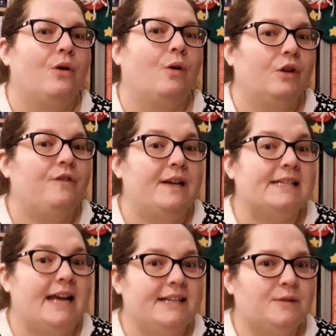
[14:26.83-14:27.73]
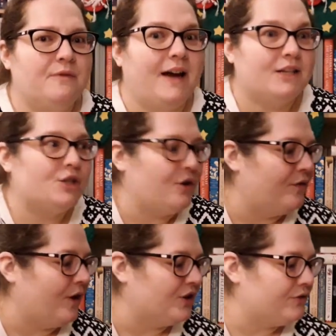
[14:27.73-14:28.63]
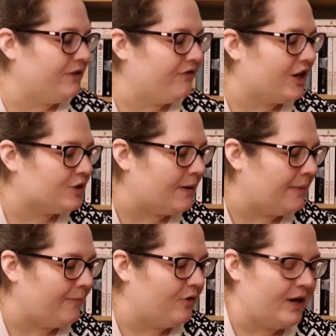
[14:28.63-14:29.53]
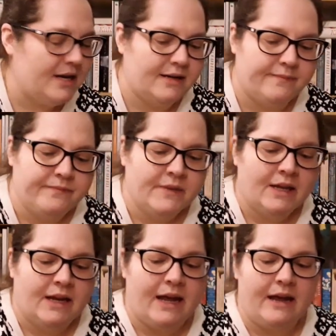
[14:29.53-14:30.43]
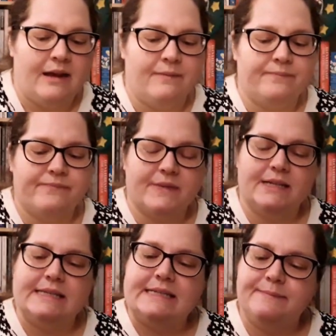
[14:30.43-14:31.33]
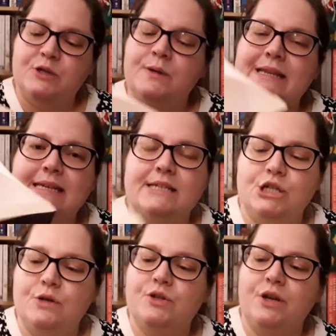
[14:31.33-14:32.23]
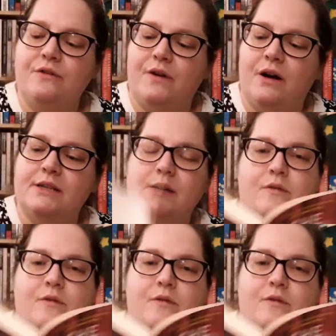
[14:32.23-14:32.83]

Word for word: all the first lines that we've had so far to refresh my memory. Um, between these two so far, so